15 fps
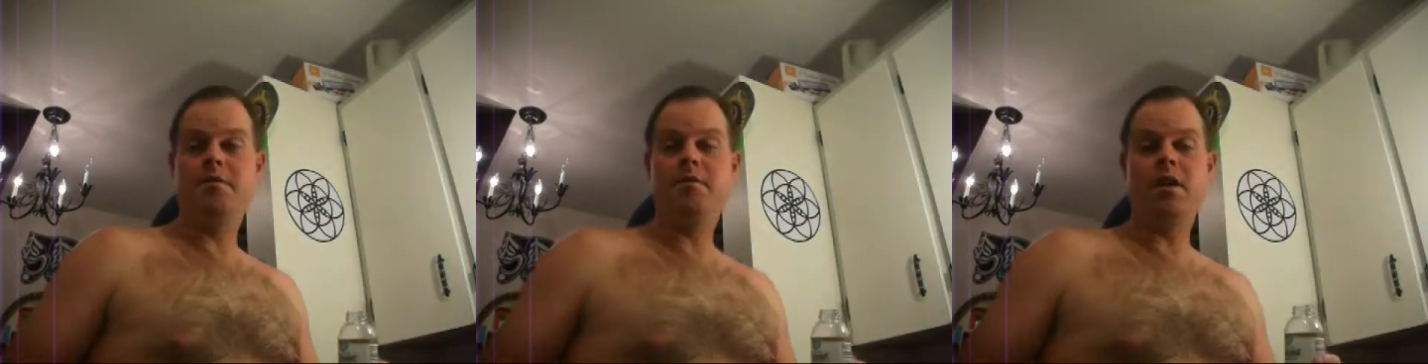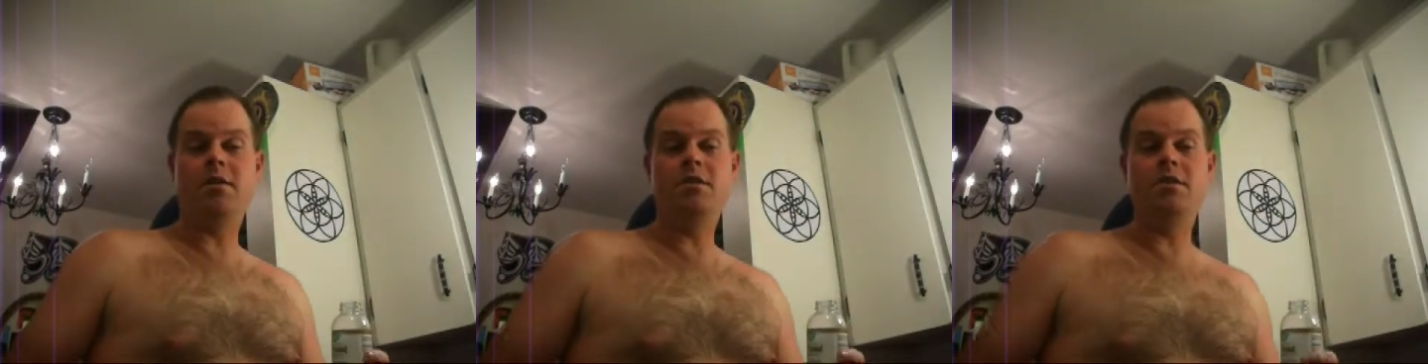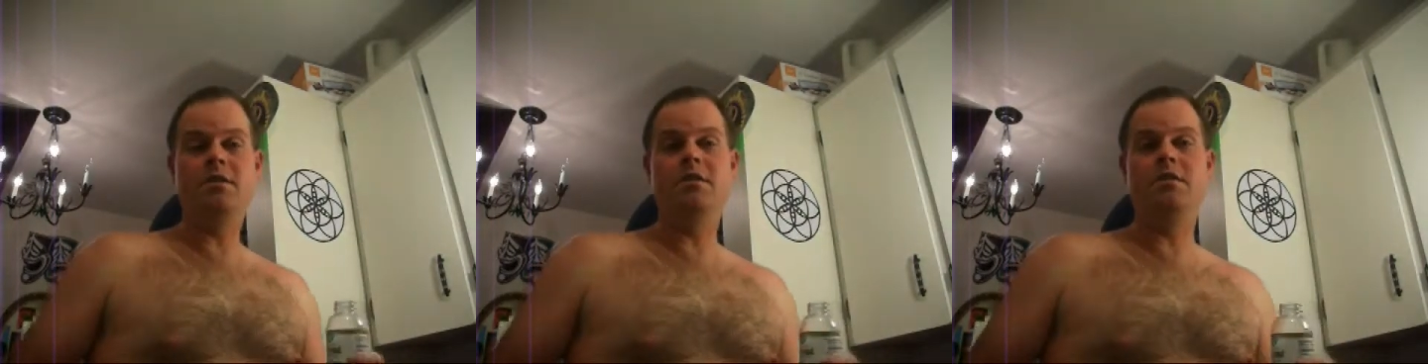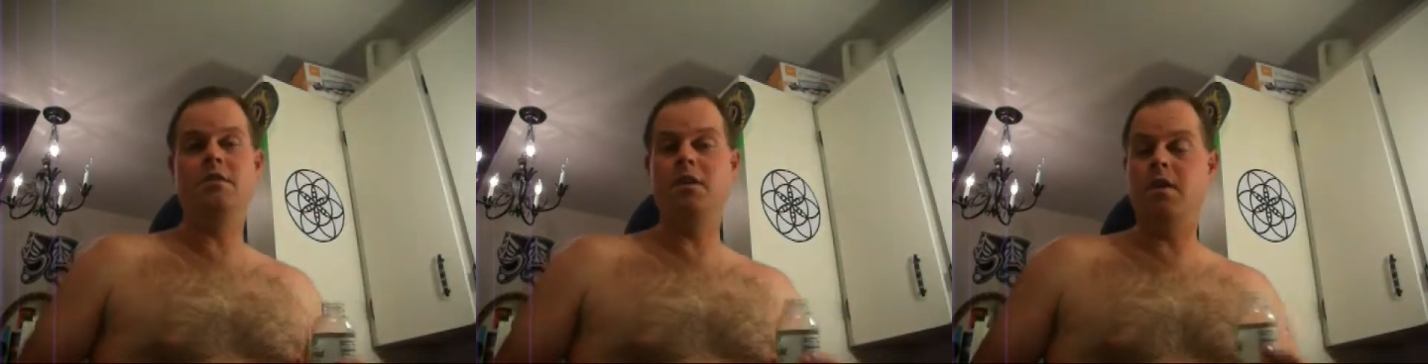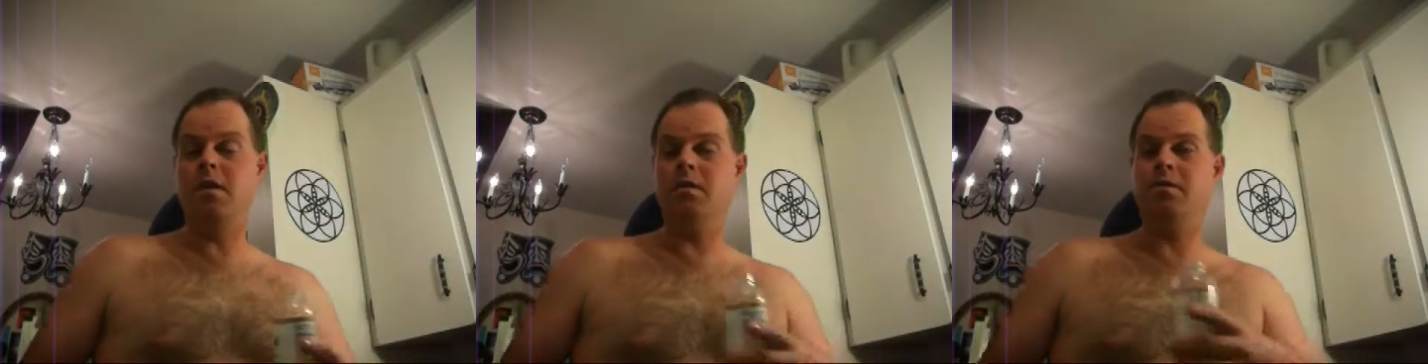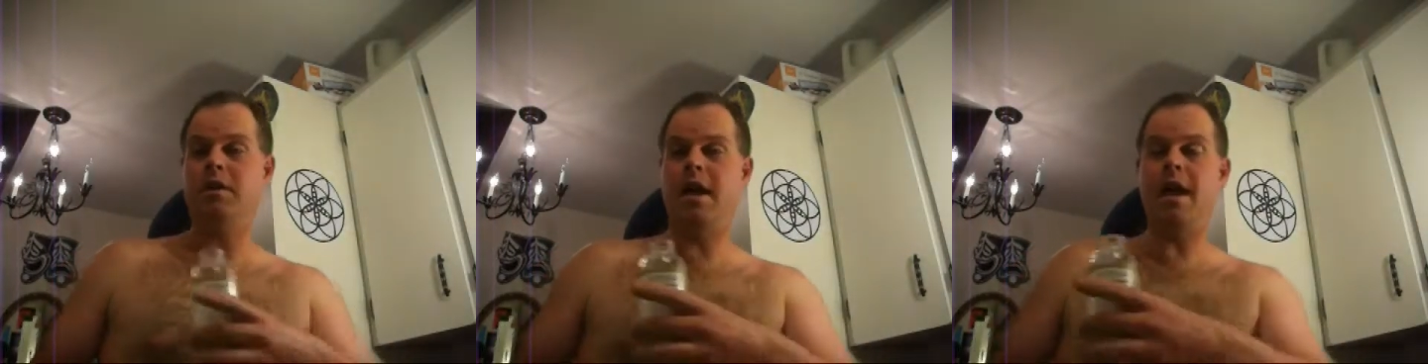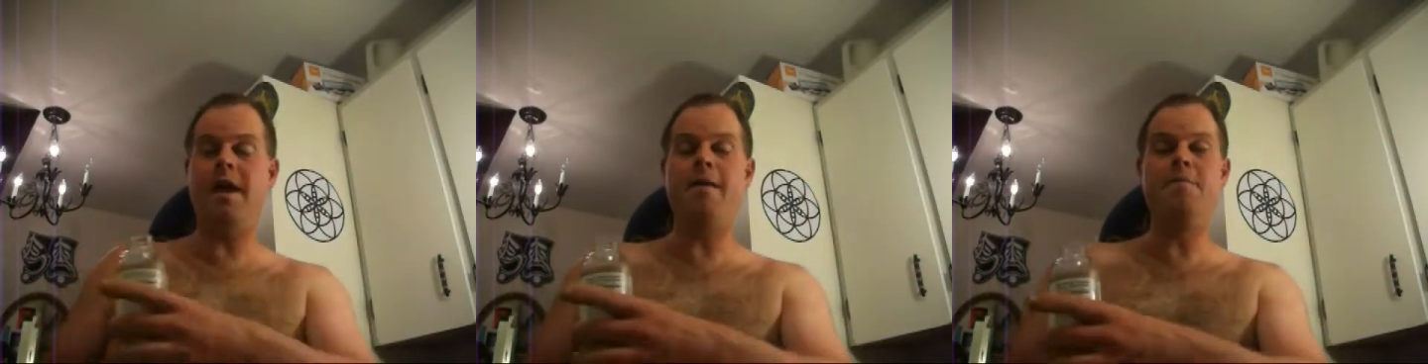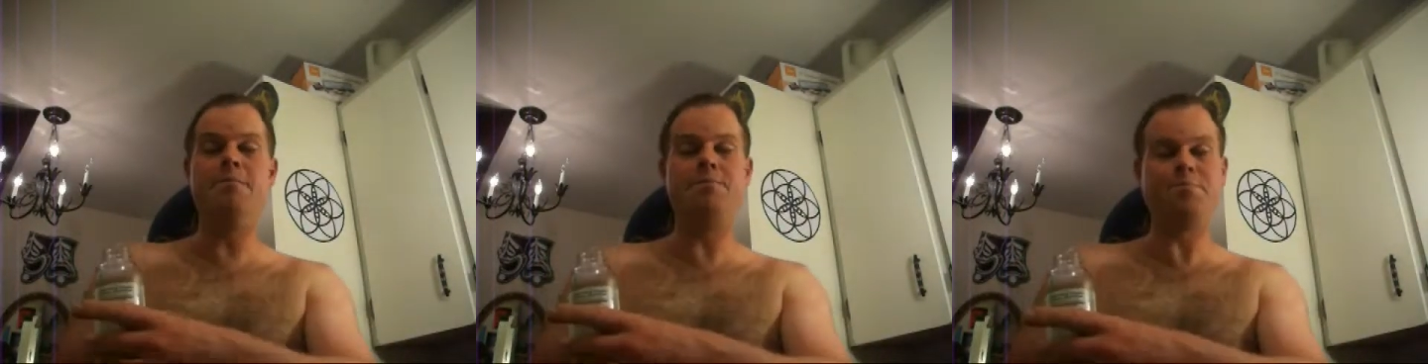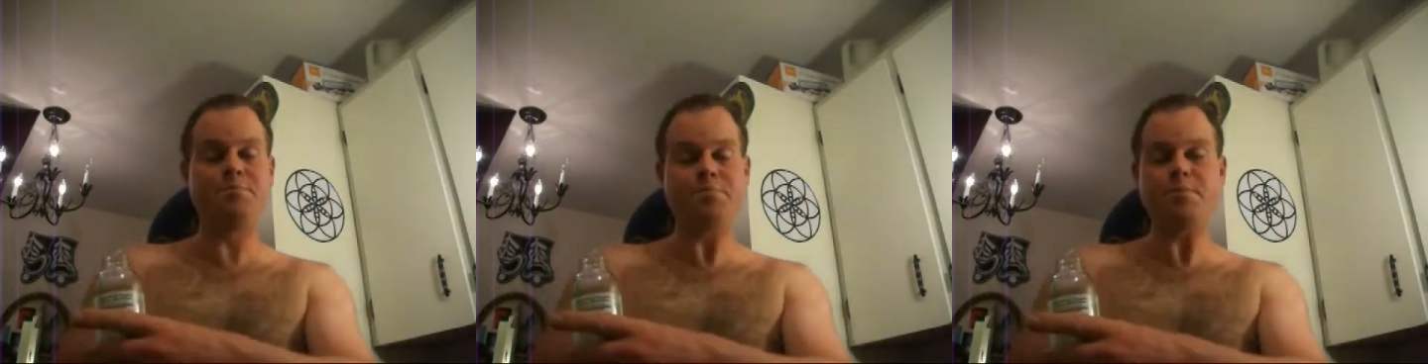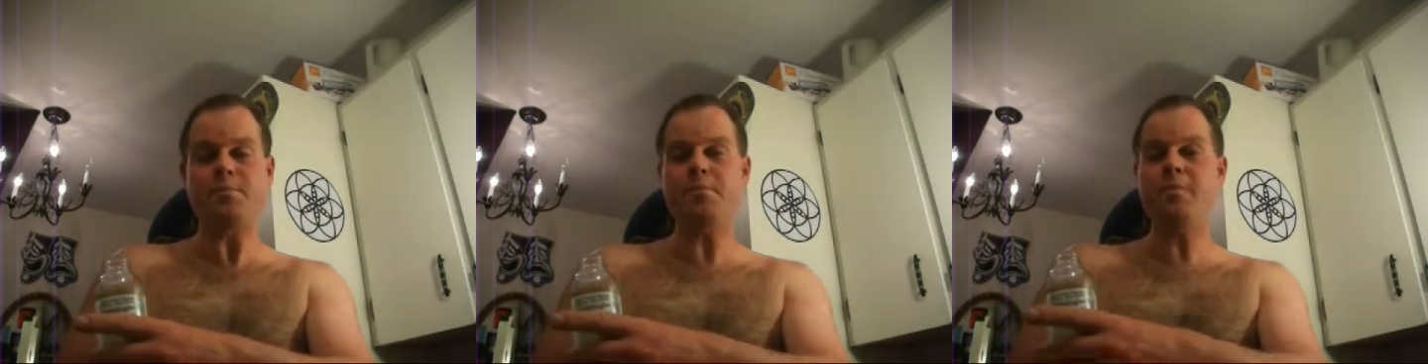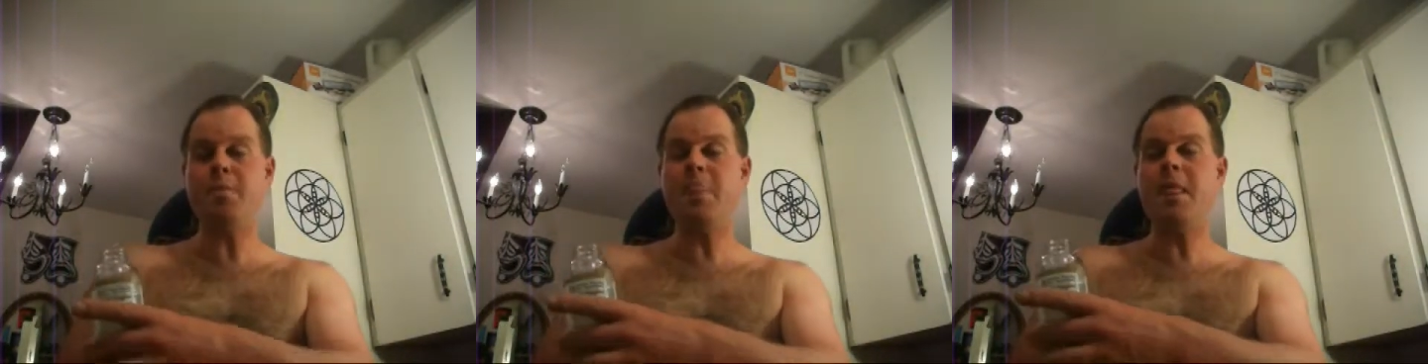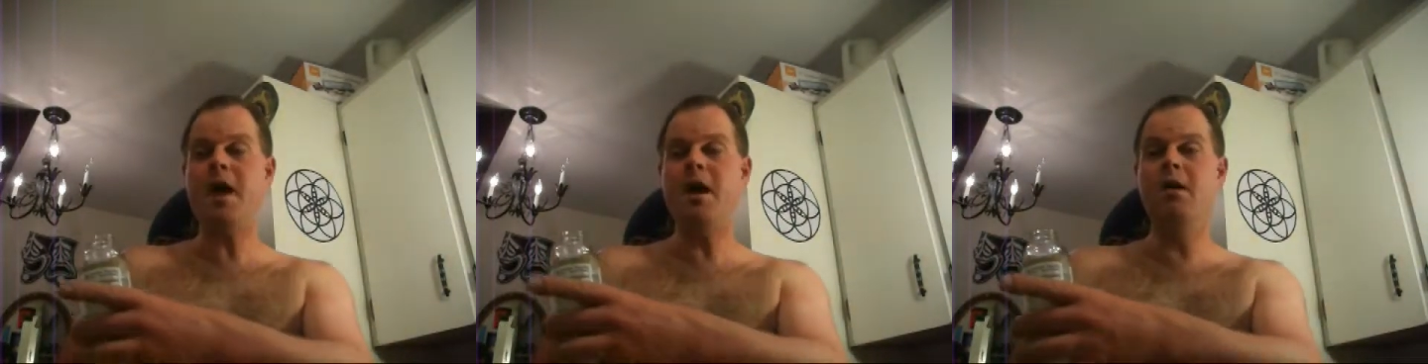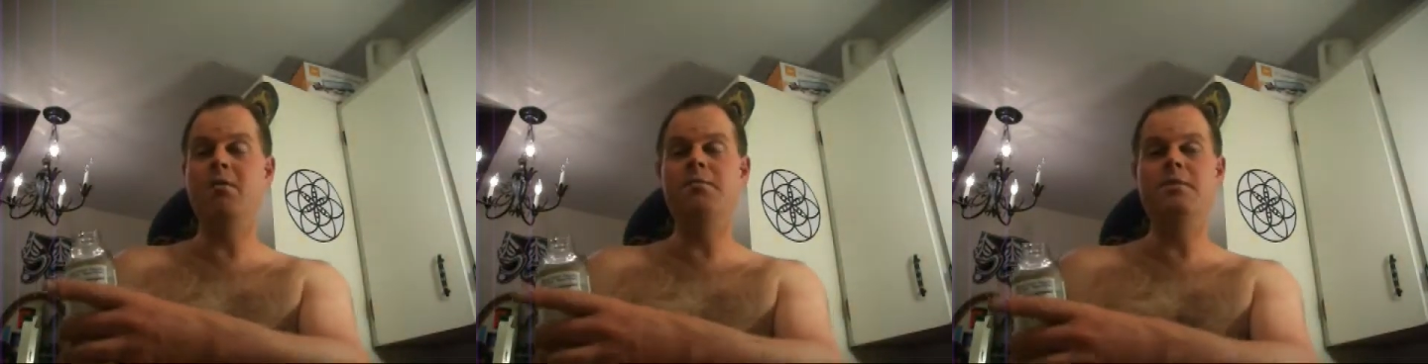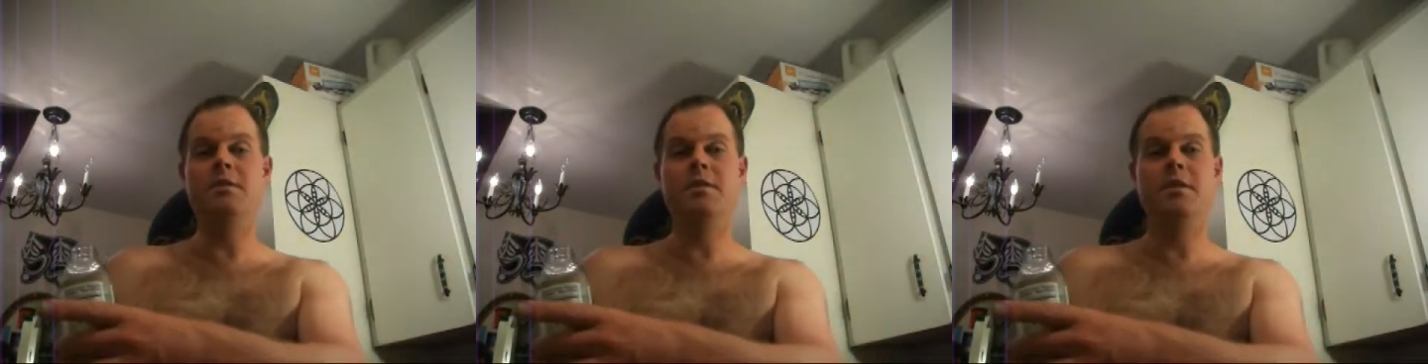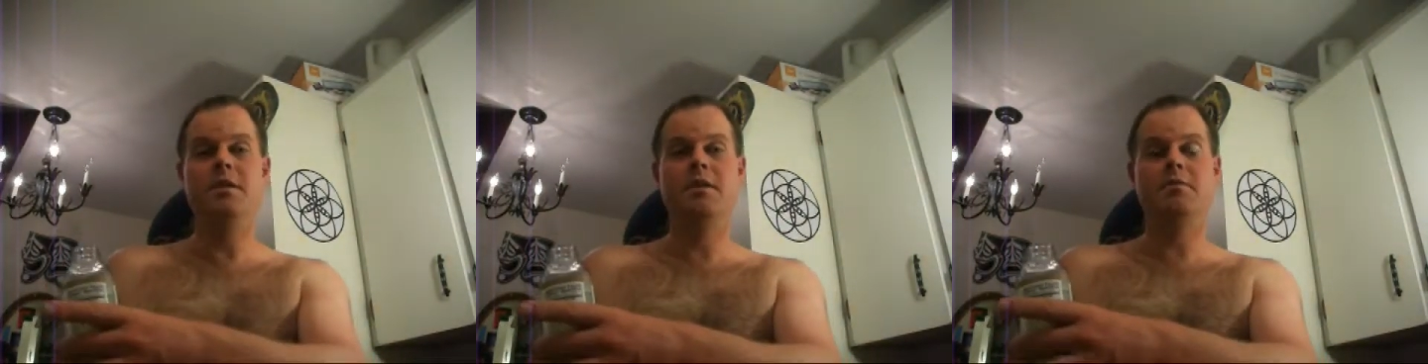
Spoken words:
flushes the stones and helps